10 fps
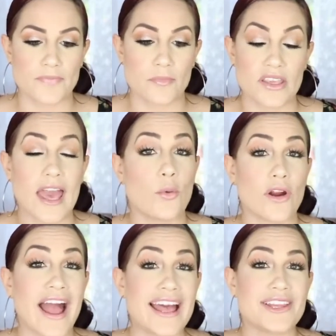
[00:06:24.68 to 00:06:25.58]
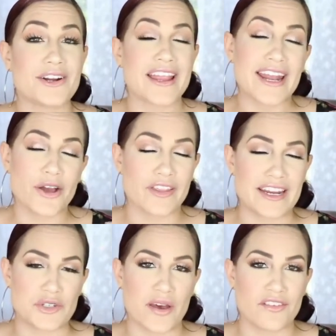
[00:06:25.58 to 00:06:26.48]
But yeah, where I learned, I know that
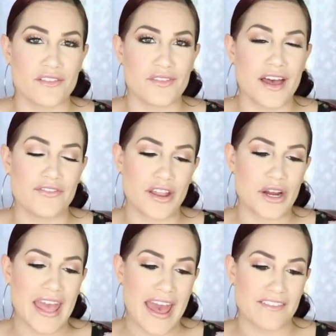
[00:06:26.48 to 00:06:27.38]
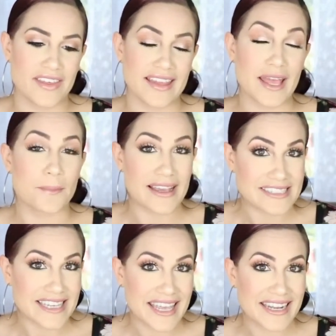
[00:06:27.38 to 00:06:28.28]
I do have a very heavy like
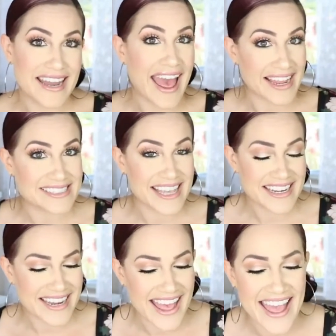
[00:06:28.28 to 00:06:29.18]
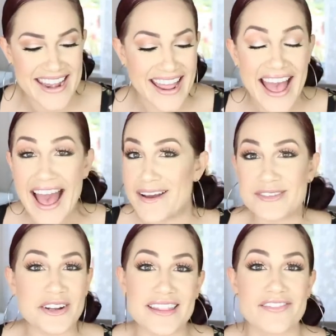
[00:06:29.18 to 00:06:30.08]
Mexican accent, and I'm
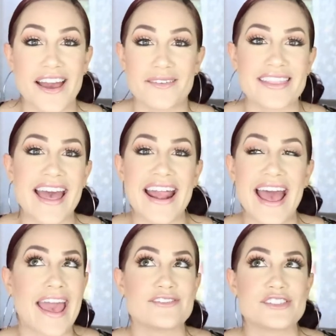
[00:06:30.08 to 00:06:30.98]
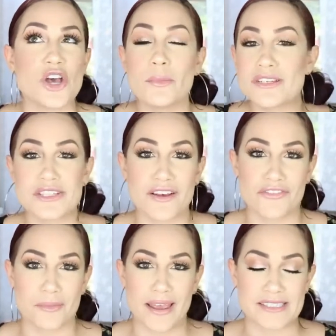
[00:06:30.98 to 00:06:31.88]
totally fine with that. I have so much love
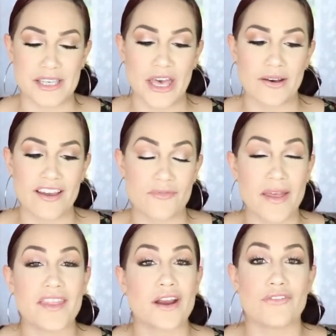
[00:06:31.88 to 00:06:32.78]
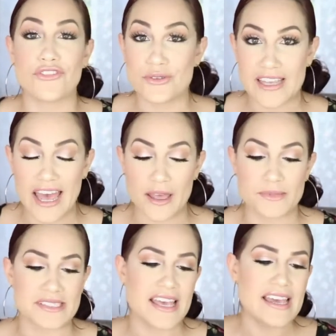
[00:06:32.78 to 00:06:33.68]
for Mexico. I've been there a few
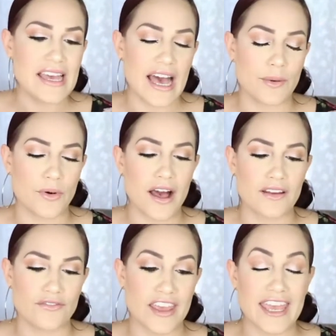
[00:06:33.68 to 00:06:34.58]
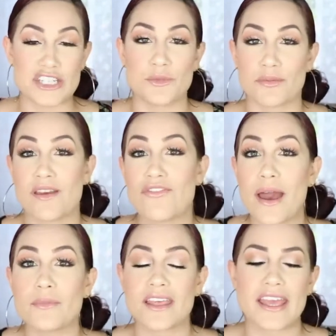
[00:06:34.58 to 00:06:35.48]
times on vacation with my
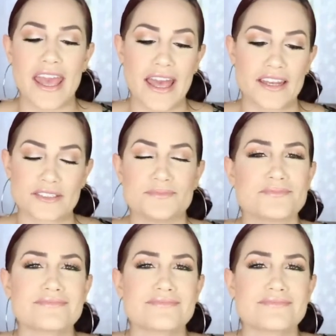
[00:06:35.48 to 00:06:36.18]
family, and